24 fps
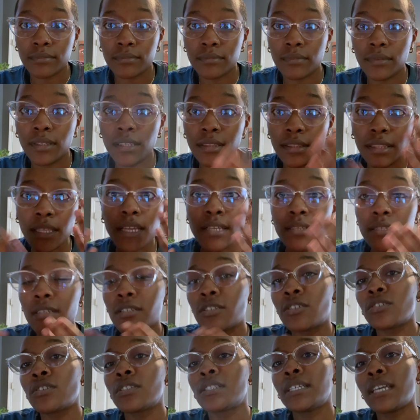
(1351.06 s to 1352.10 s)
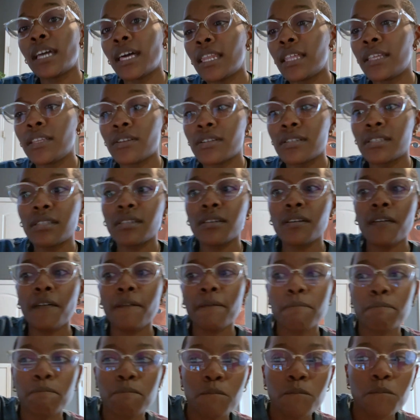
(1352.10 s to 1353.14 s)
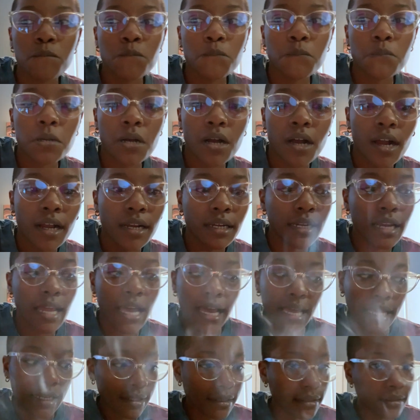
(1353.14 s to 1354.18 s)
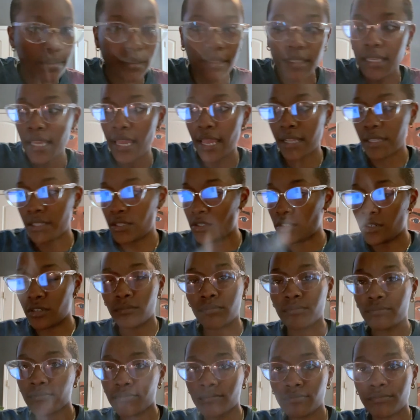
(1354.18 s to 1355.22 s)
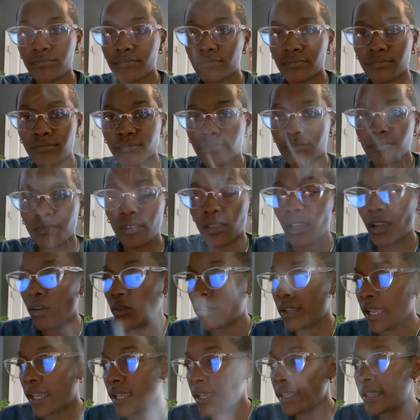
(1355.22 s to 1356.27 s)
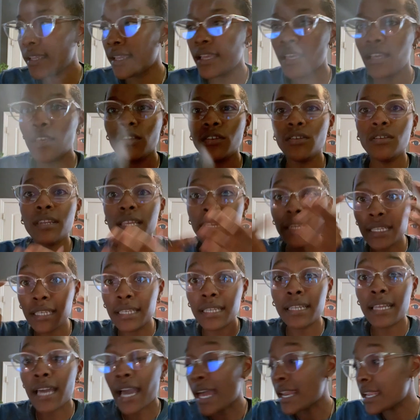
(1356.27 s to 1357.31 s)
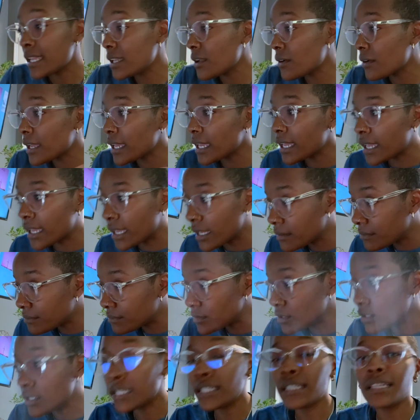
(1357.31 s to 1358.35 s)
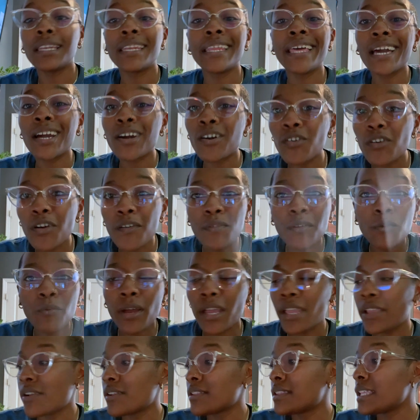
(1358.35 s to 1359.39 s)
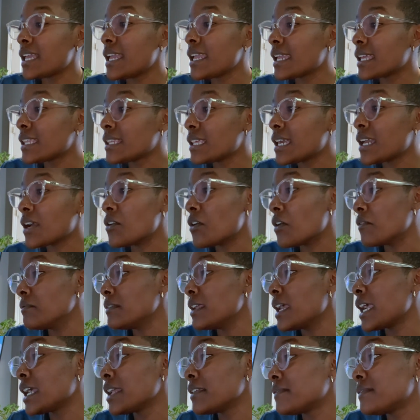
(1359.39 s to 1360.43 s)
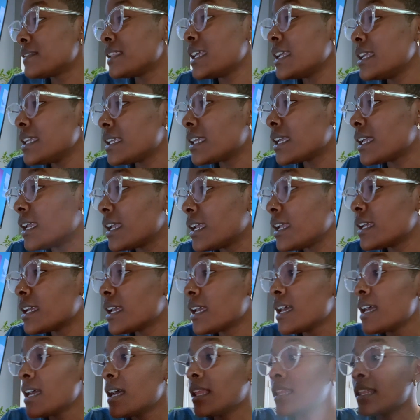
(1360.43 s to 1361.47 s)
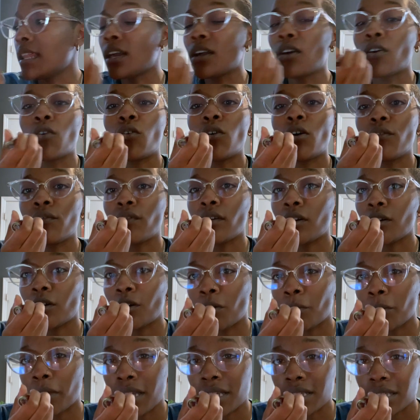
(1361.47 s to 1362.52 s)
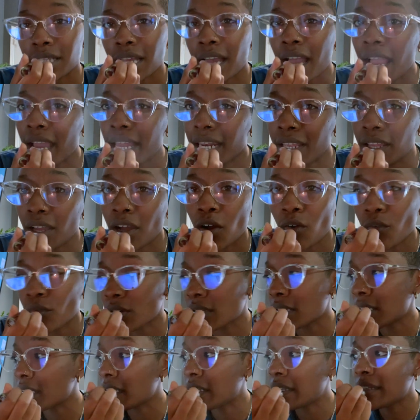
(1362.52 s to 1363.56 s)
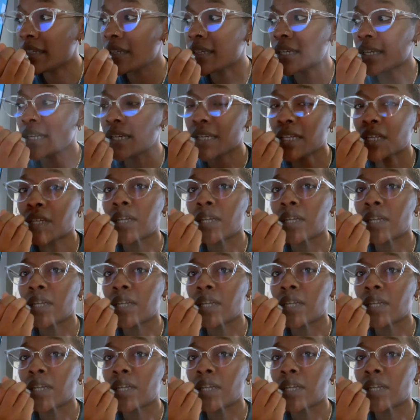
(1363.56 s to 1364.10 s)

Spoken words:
The things that you're telling yourself are not the answer. Okay? You need to get out of your head. You need to let go of the way you're thinking. Let go of negative thinking. Let go of anxiety, overthinking.